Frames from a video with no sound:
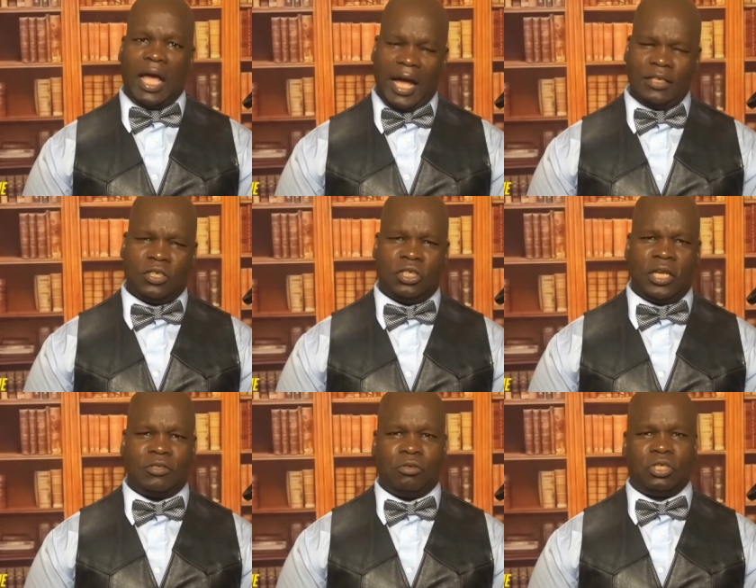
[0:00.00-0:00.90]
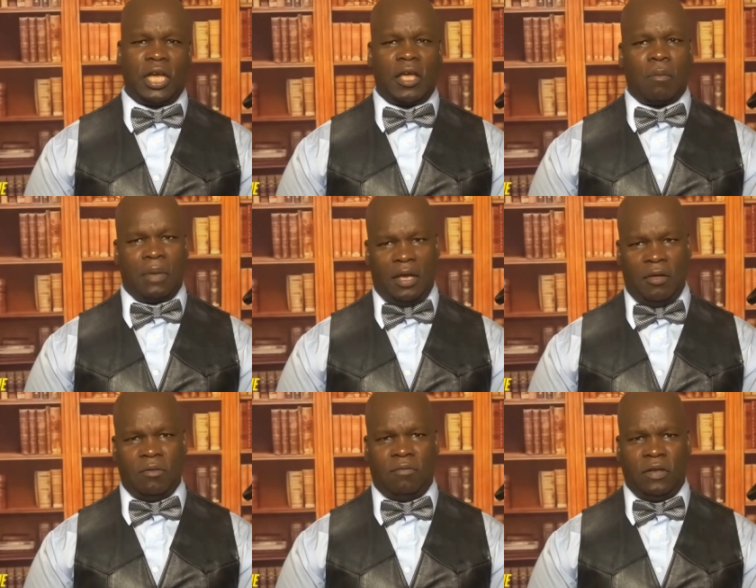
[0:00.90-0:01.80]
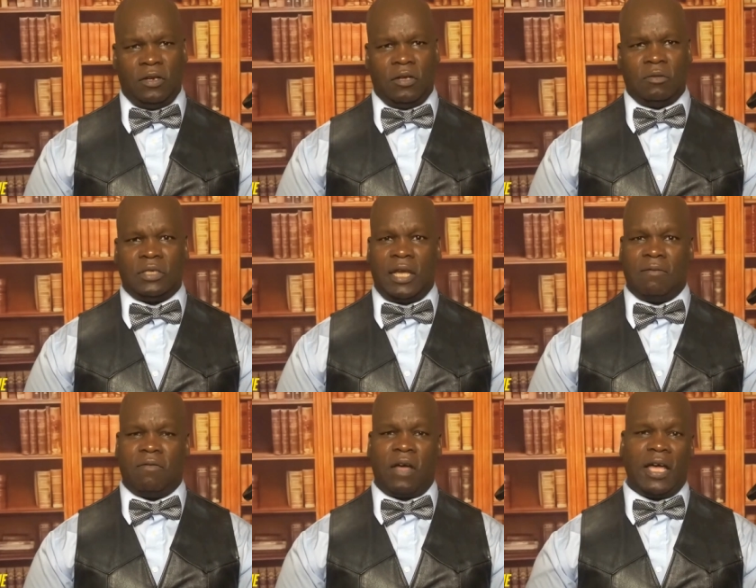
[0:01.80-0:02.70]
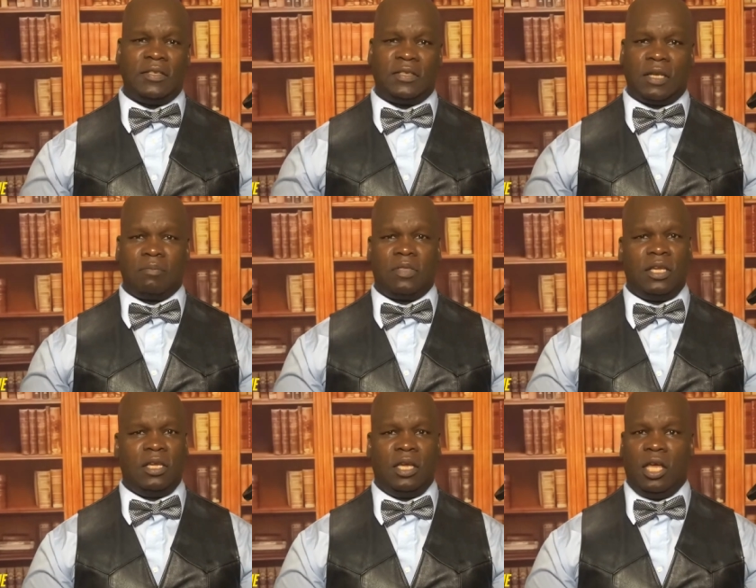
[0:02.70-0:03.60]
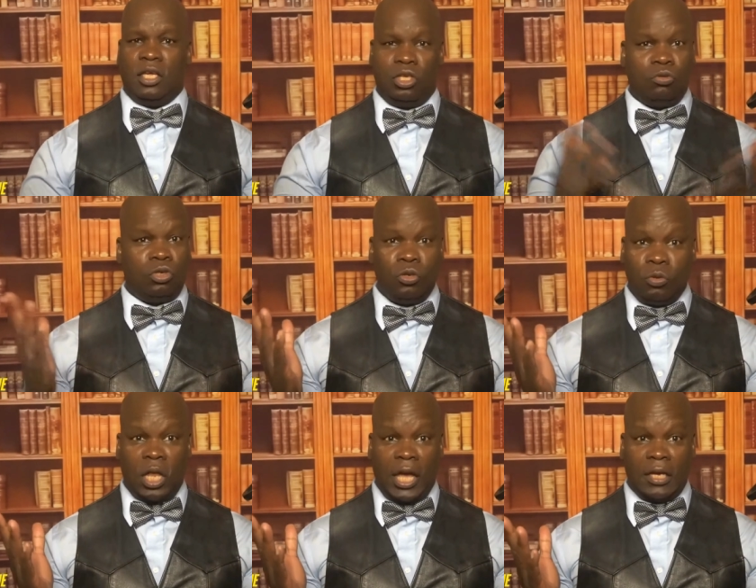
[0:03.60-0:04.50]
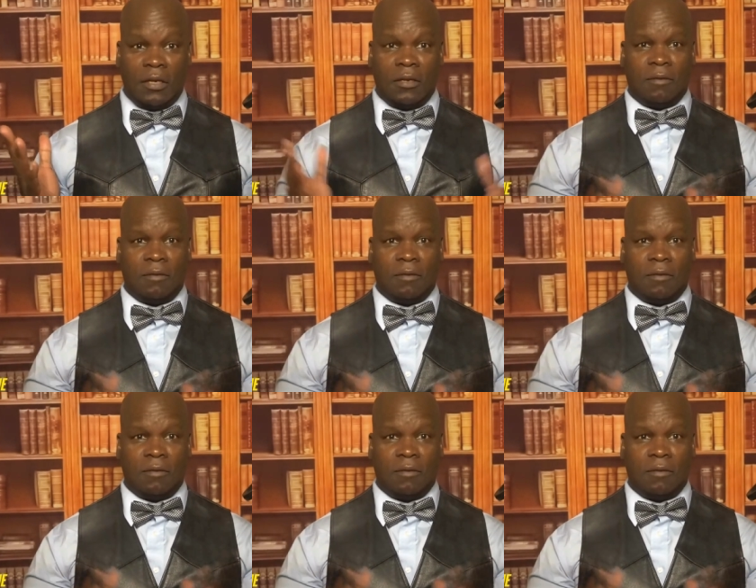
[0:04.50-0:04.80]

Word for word: I suggest you check out my other videos and find something you do like.